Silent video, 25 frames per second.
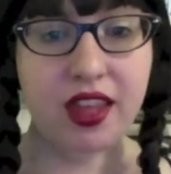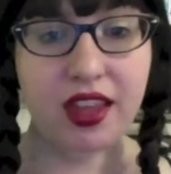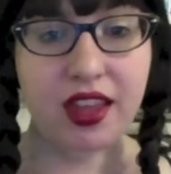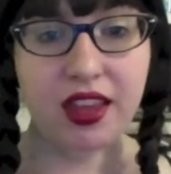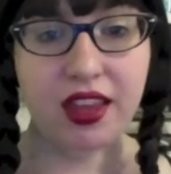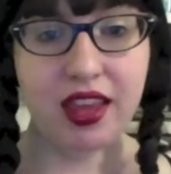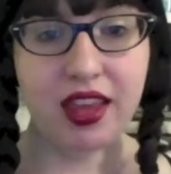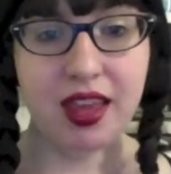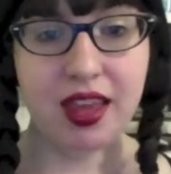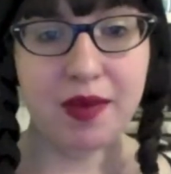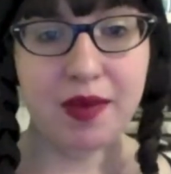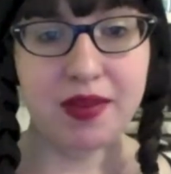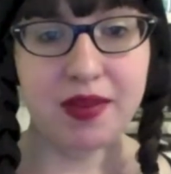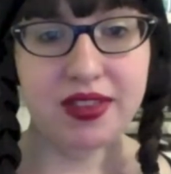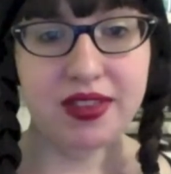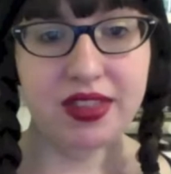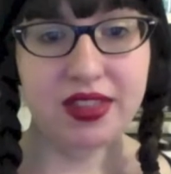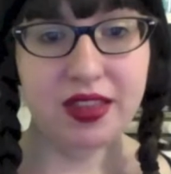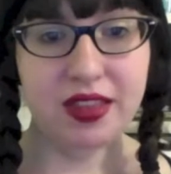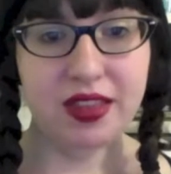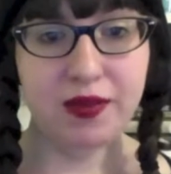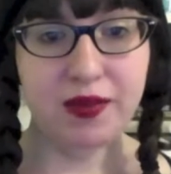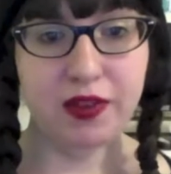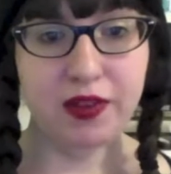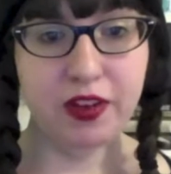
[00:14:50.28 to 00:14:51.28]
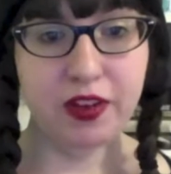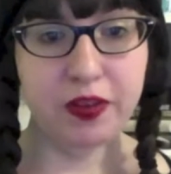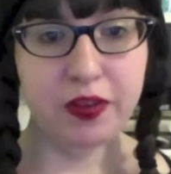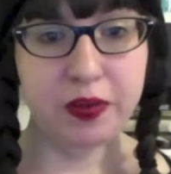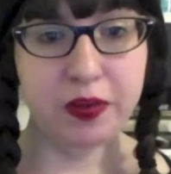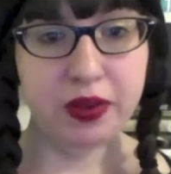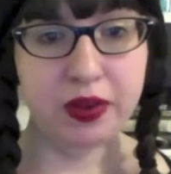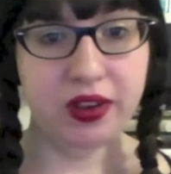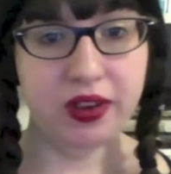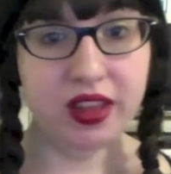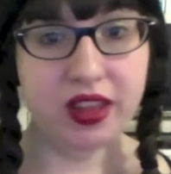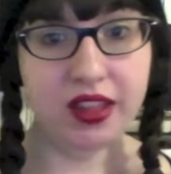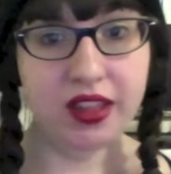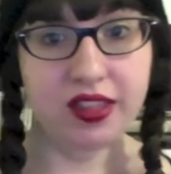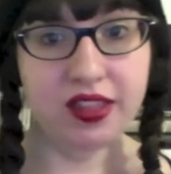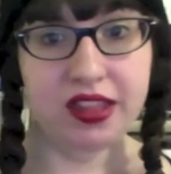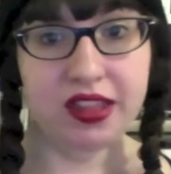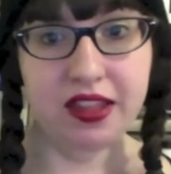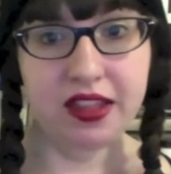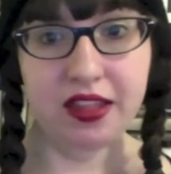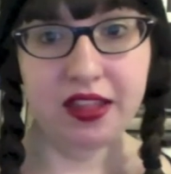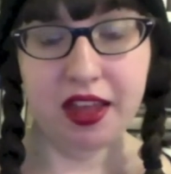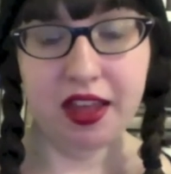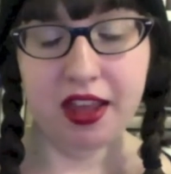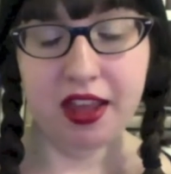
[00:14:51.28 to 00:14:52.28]
Game is the first book in the
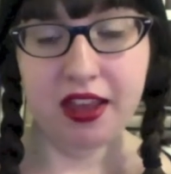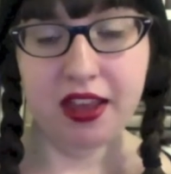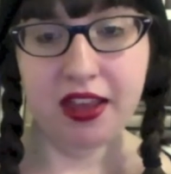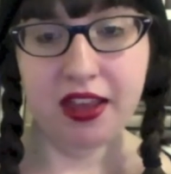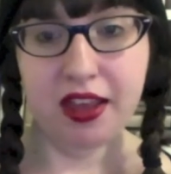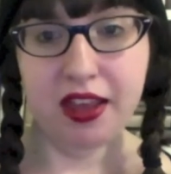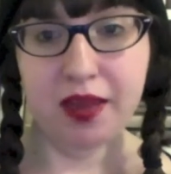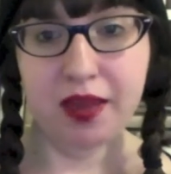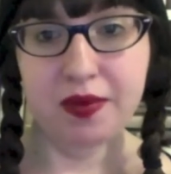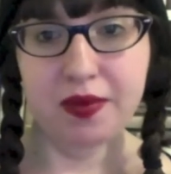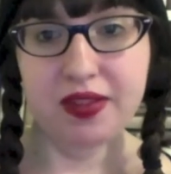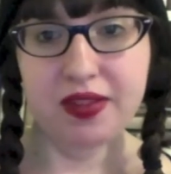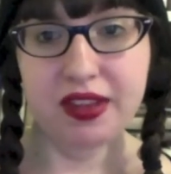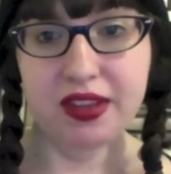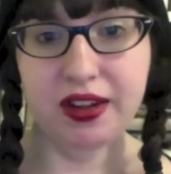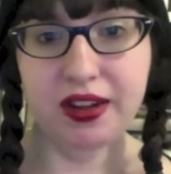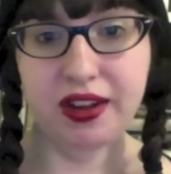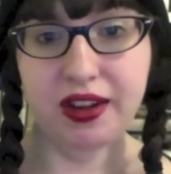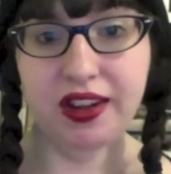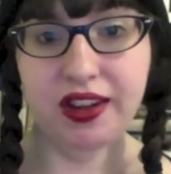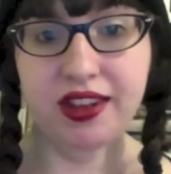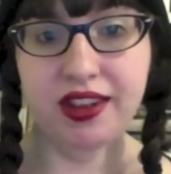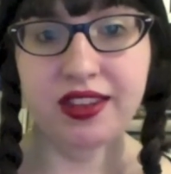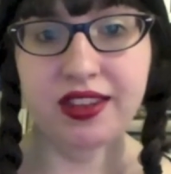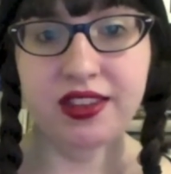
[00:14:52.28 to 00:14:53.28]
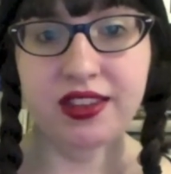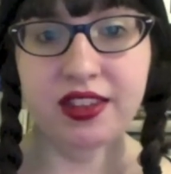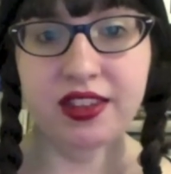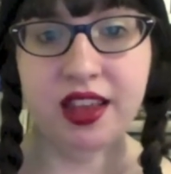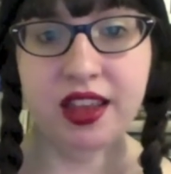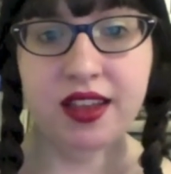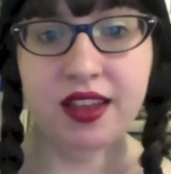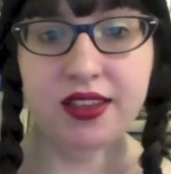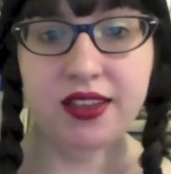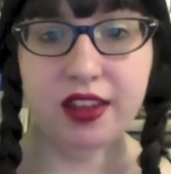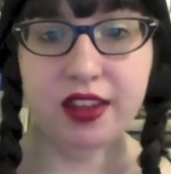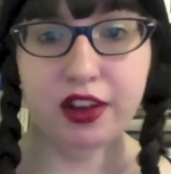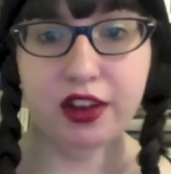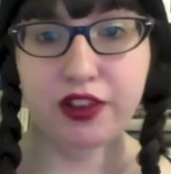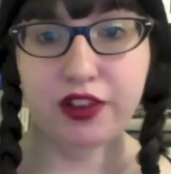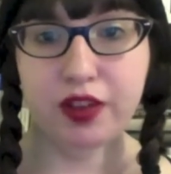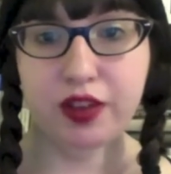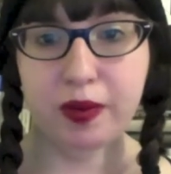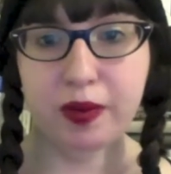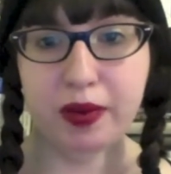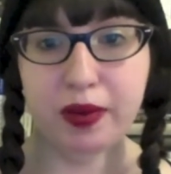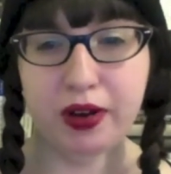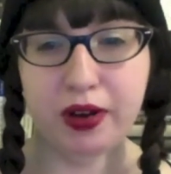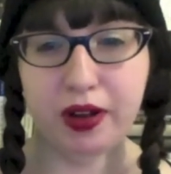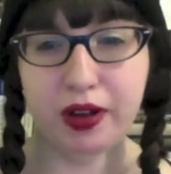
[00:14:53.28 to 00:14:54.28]
Lying Game series. Sarah
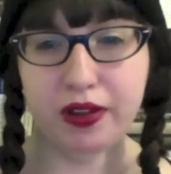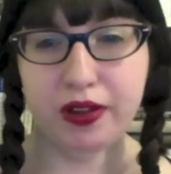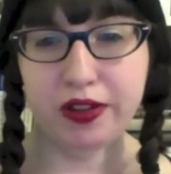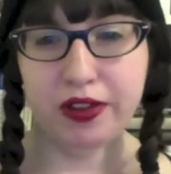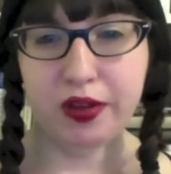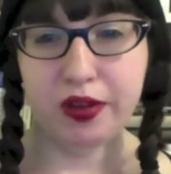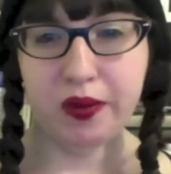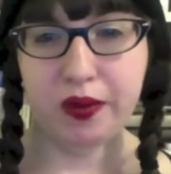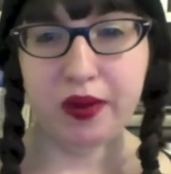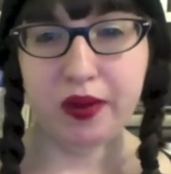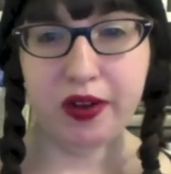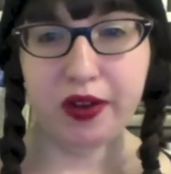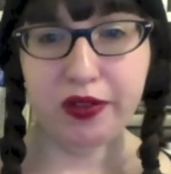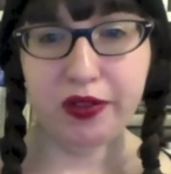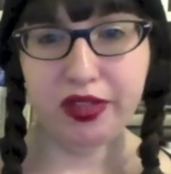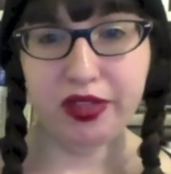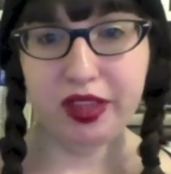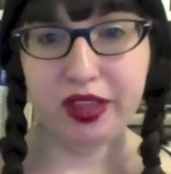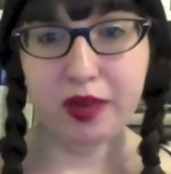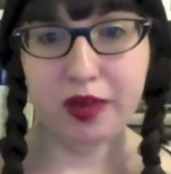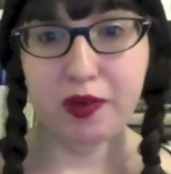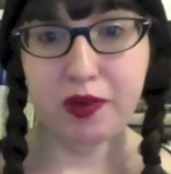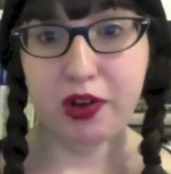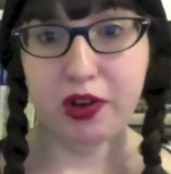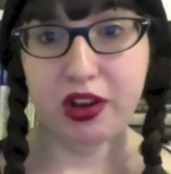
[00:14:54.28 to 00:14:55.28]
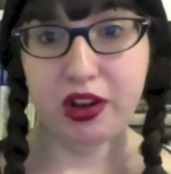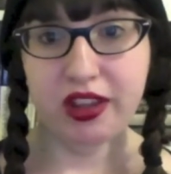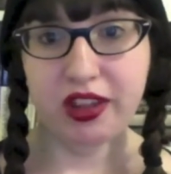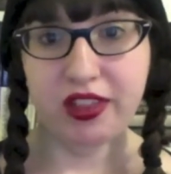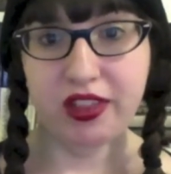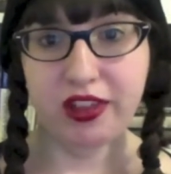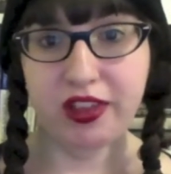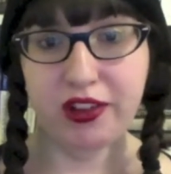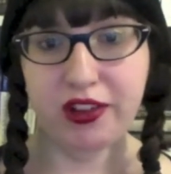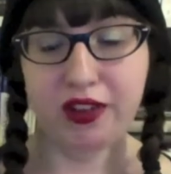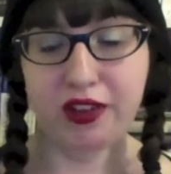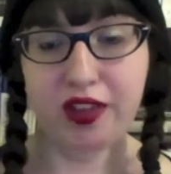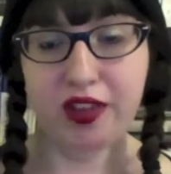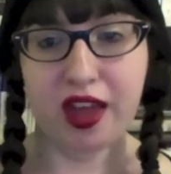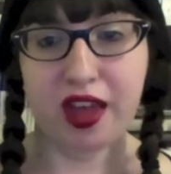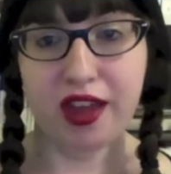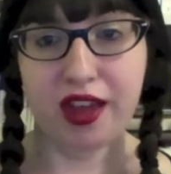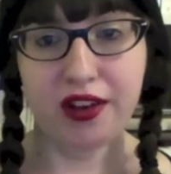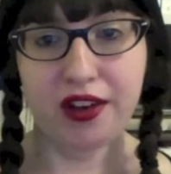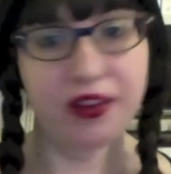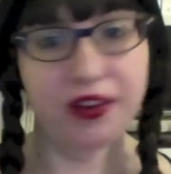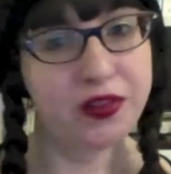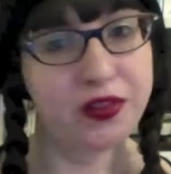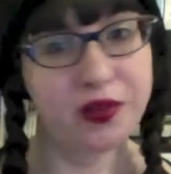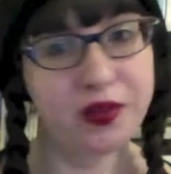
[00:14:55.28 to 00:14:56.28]
Shepard also wrote The Pretty Little
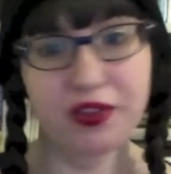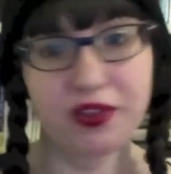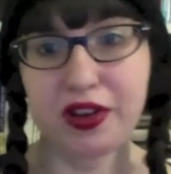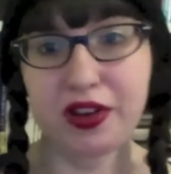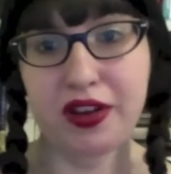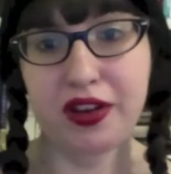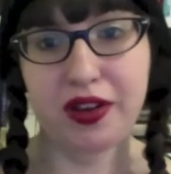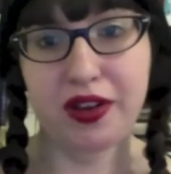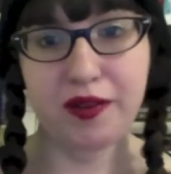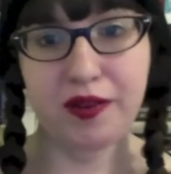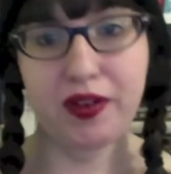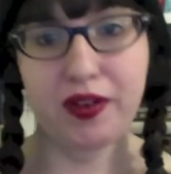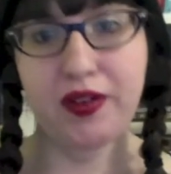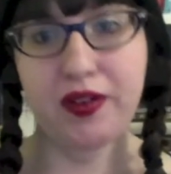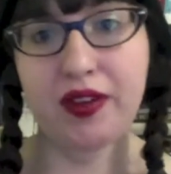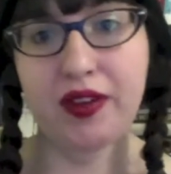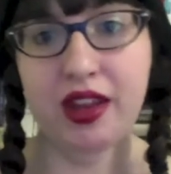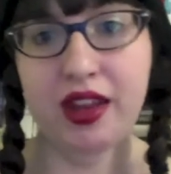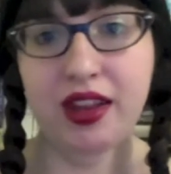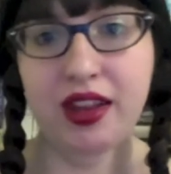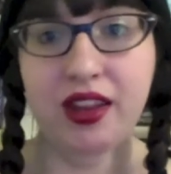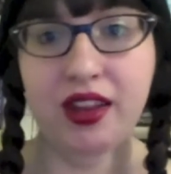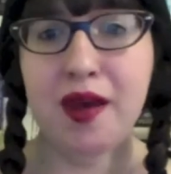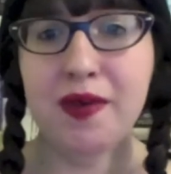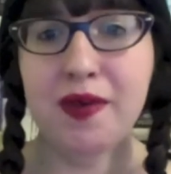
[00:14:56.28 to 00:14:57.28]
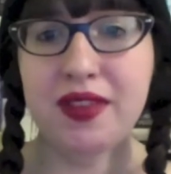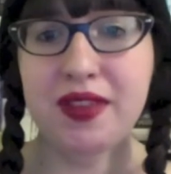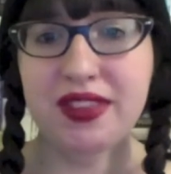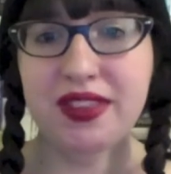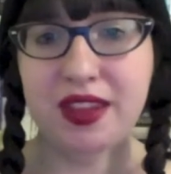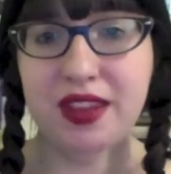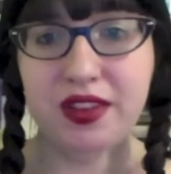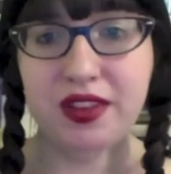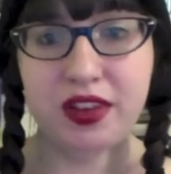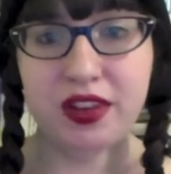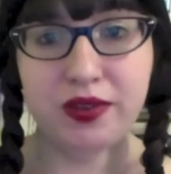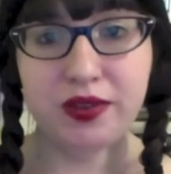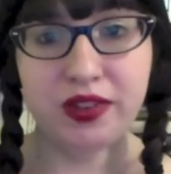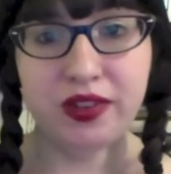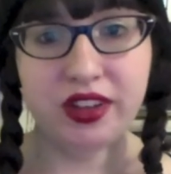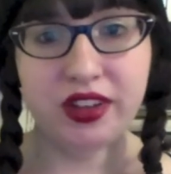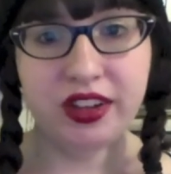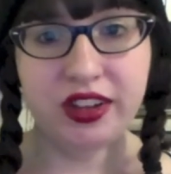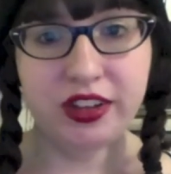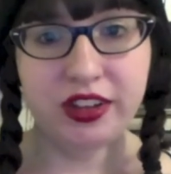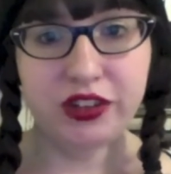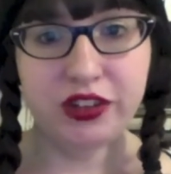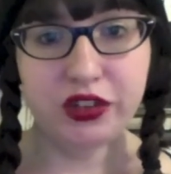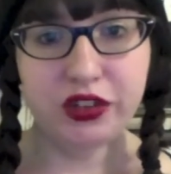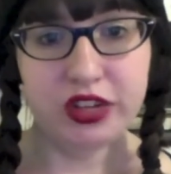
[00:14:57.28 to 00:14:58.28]
Liars, which I never read. This sounded really
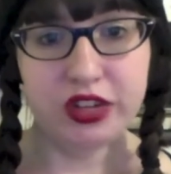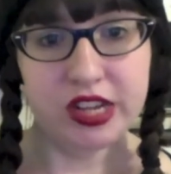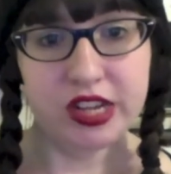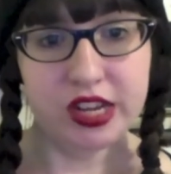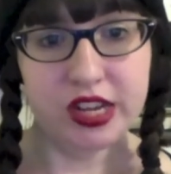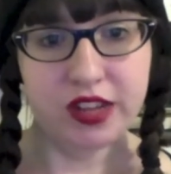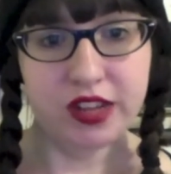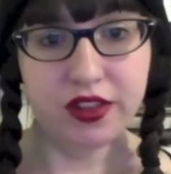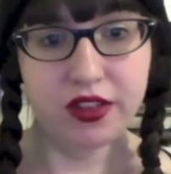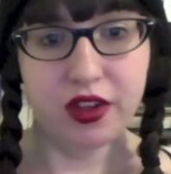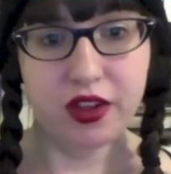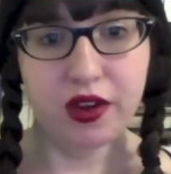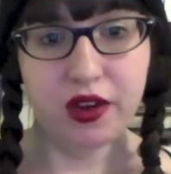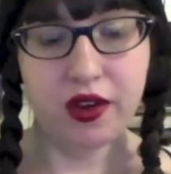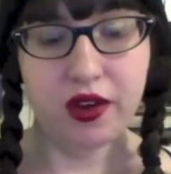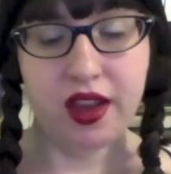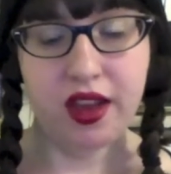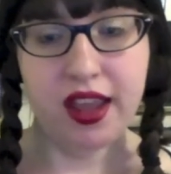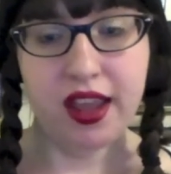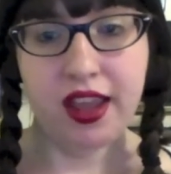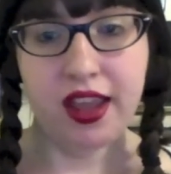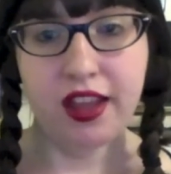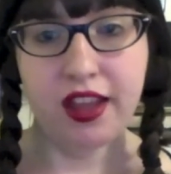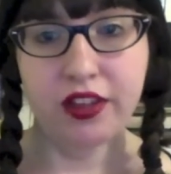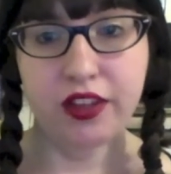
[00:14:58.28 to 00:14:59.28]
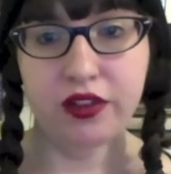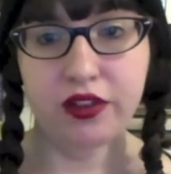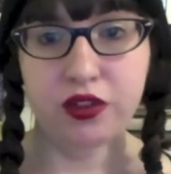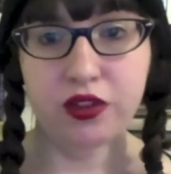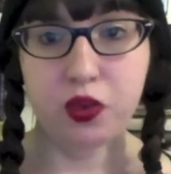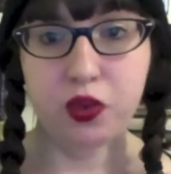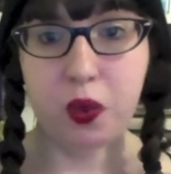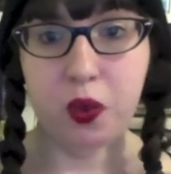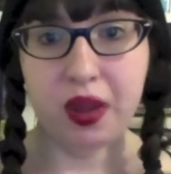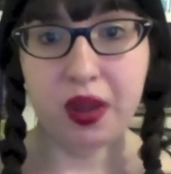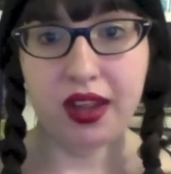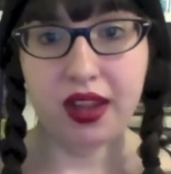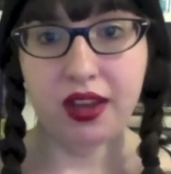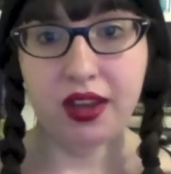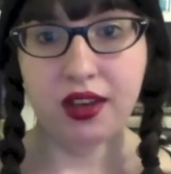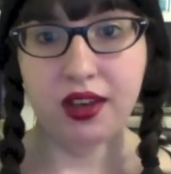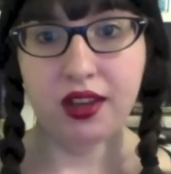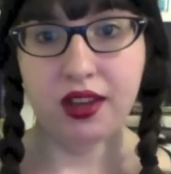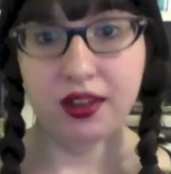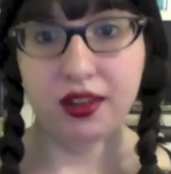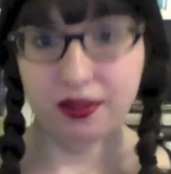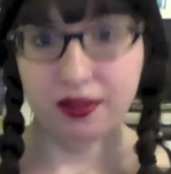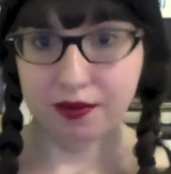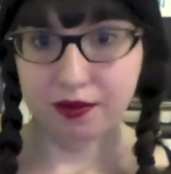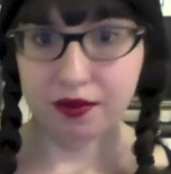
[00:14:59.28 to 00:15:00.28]
intriguing though. A twin,
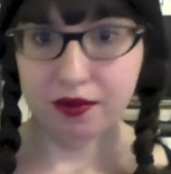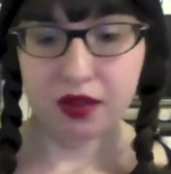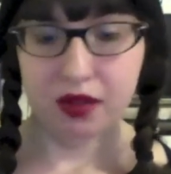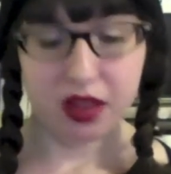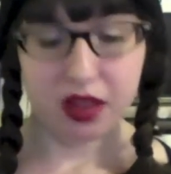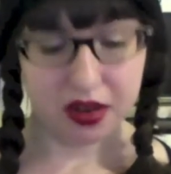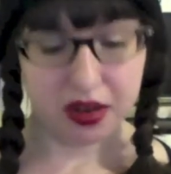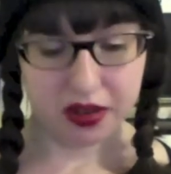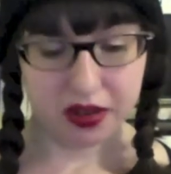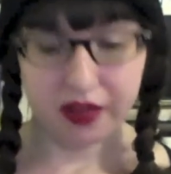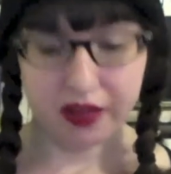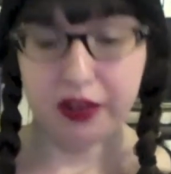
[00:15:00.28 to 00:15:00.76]
another